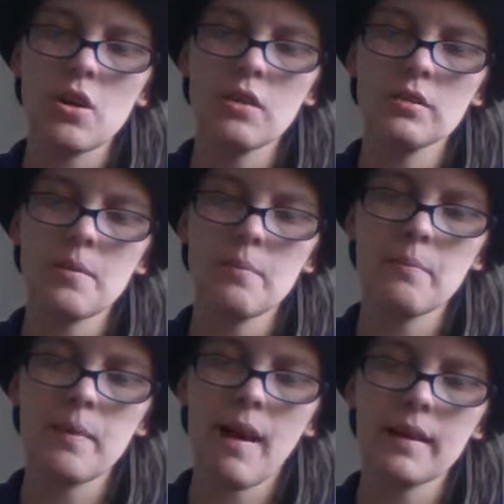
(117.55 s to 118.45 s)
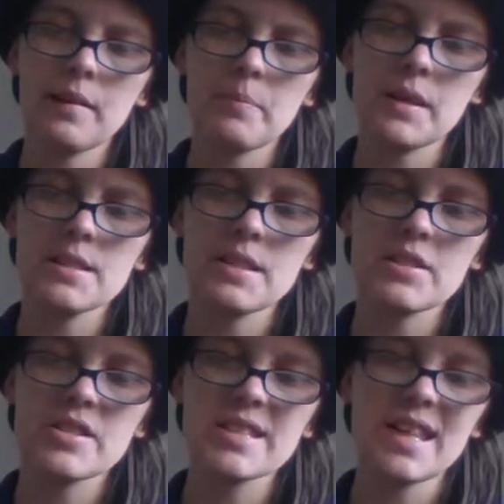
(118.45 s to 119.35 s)
on the back. It basically
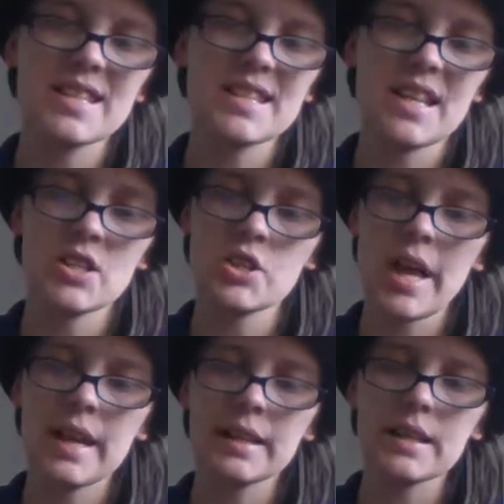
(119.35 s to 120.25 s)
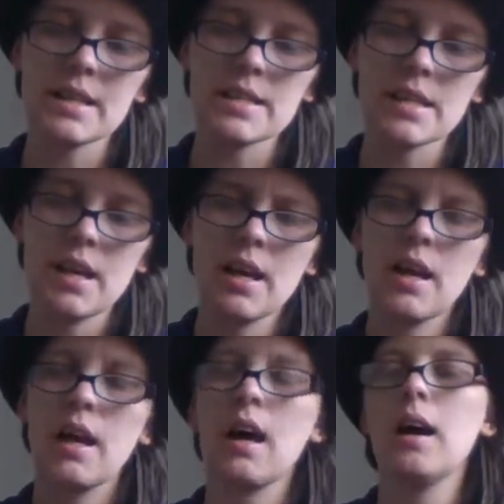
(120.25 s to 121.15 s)
just says they're jellies,
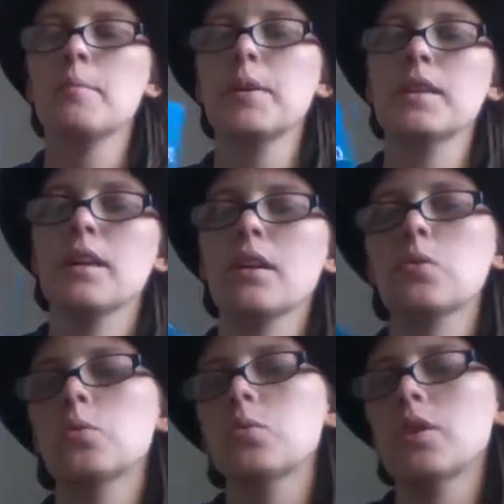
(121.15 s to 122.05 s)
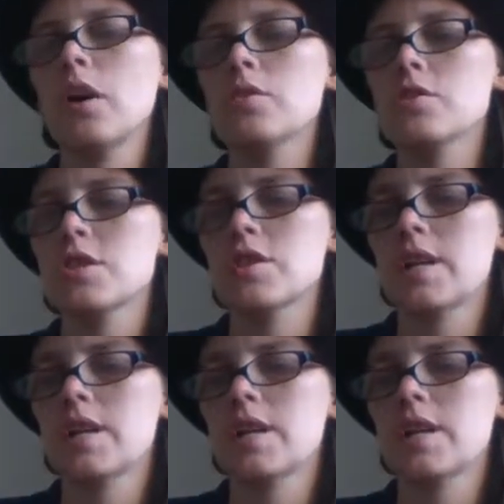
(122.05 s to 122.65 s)
and they're called ocean